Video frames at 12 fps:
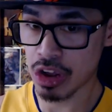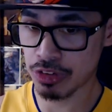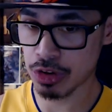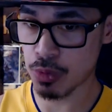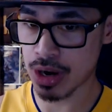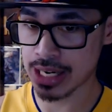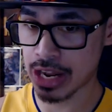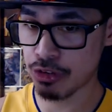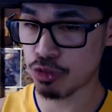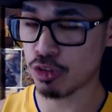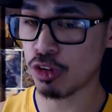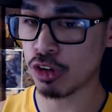If you want a
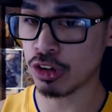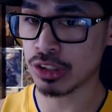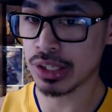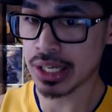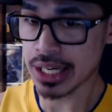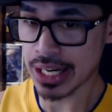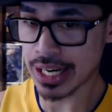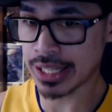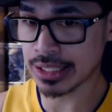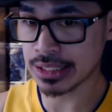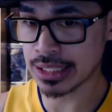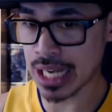full,
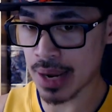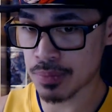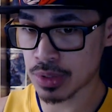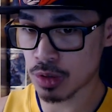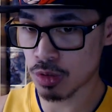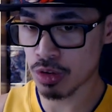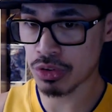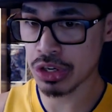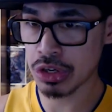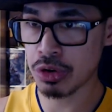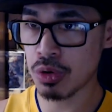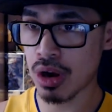in depth
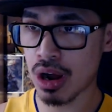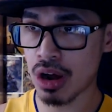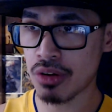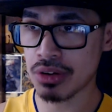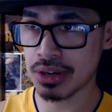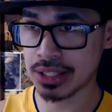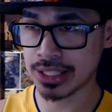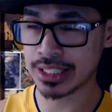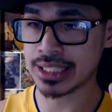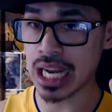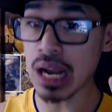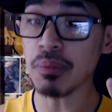review of
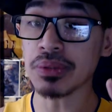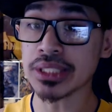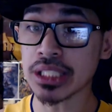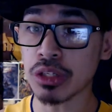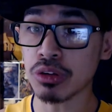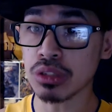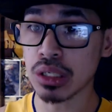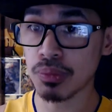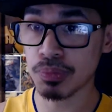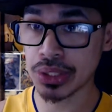this episode,